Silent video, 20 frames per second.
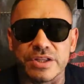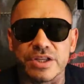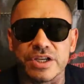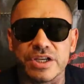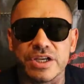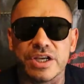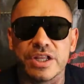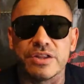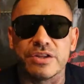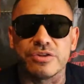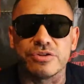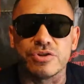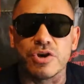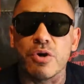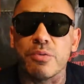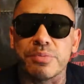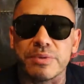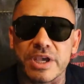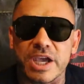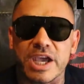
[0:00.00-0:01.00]
in the in the
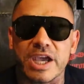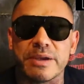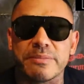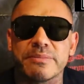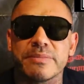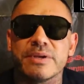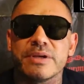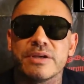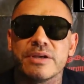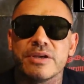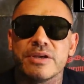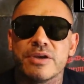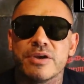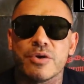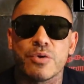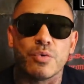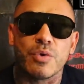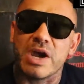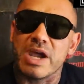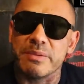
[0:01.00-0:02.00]
dope game
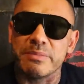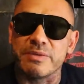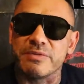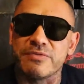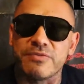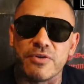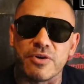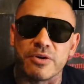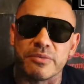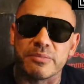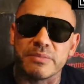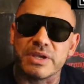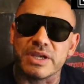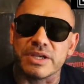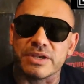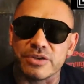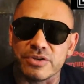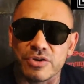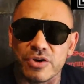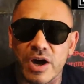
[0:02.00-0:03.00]
way before
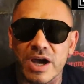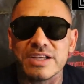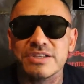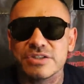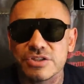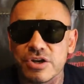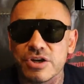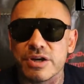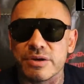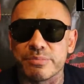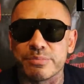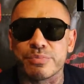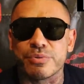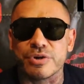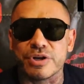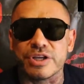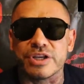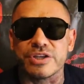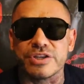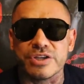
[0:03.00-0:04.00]
me. You know, I started
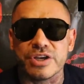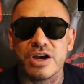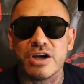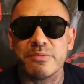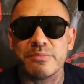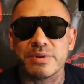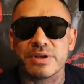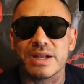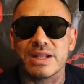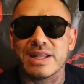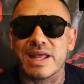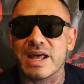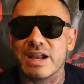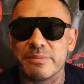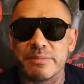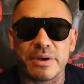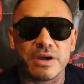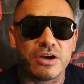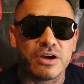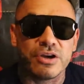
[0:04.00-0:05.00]
pretty young, but a
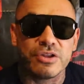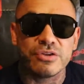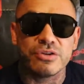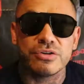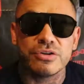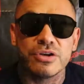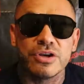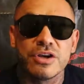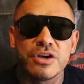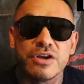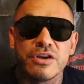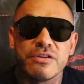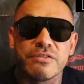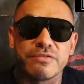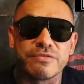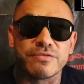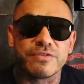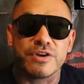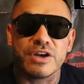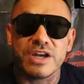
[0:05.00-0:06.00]
lot of my other
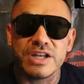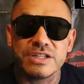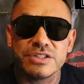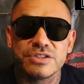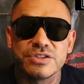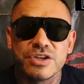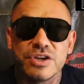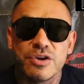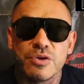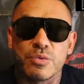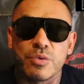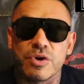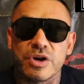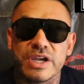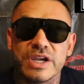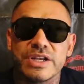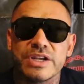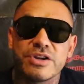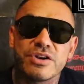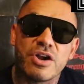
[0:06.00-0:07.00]
friends were
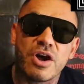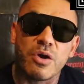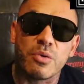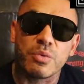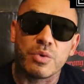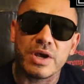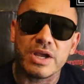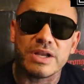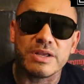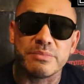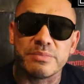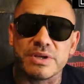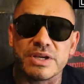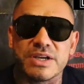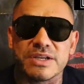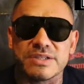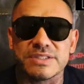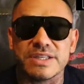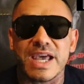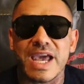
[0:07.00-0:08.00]
in it already
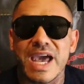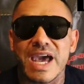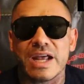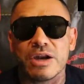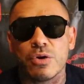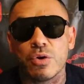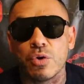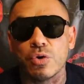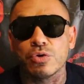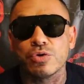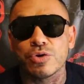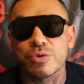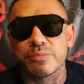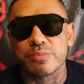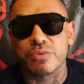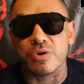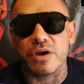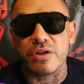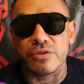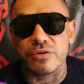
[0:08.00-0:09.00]
because they had
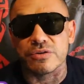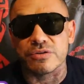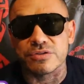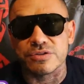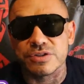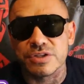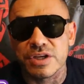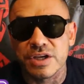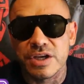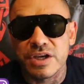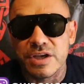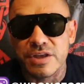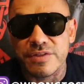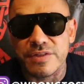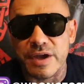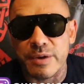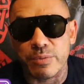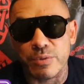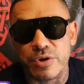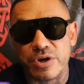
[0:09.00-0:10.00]
older brothers
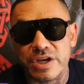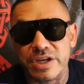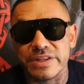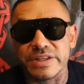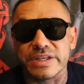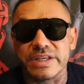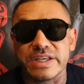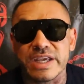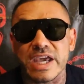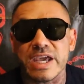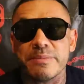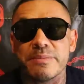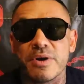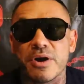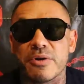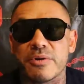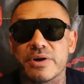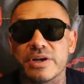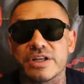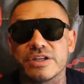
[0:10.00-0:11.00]
that were in the game
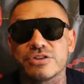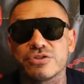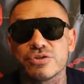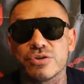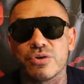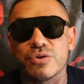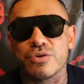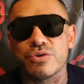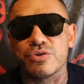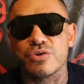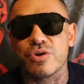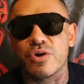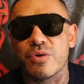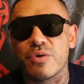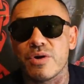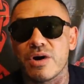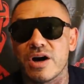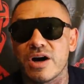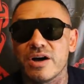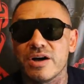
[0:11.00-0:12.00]
already. So, you
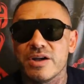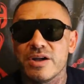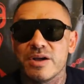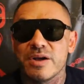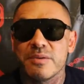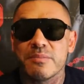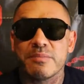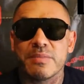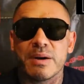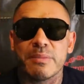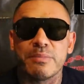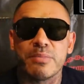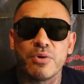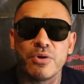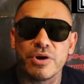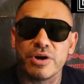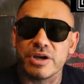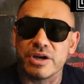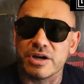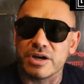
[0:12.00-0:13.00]
know, uh, my
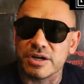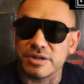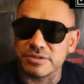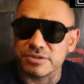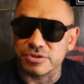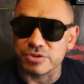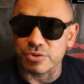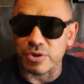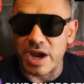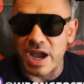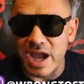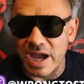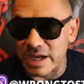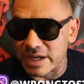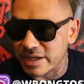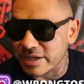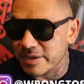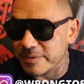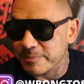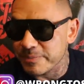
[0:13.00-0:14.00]
boy uh,
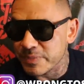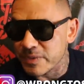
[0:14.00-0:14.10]
Drac,